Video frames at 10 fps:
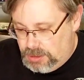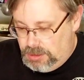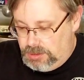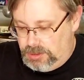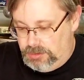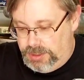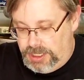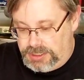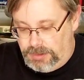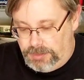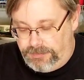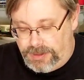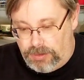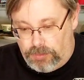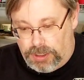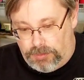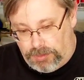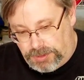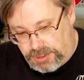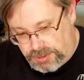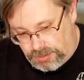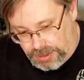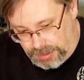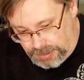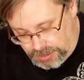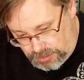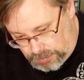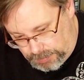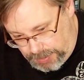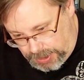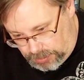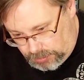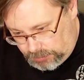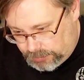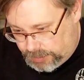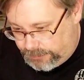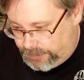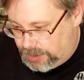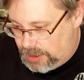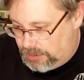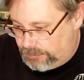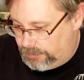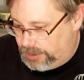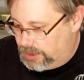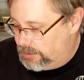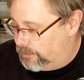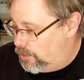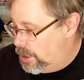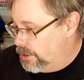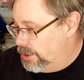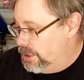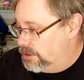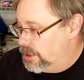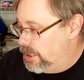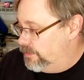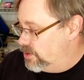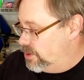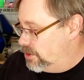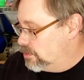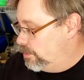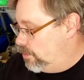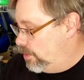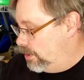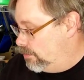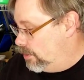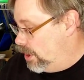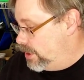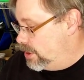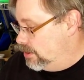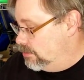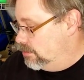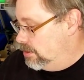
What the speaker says: So next I'm going to figure out where I want this on that instrument panel, then figure out length of wire to get to kind of a central point where I can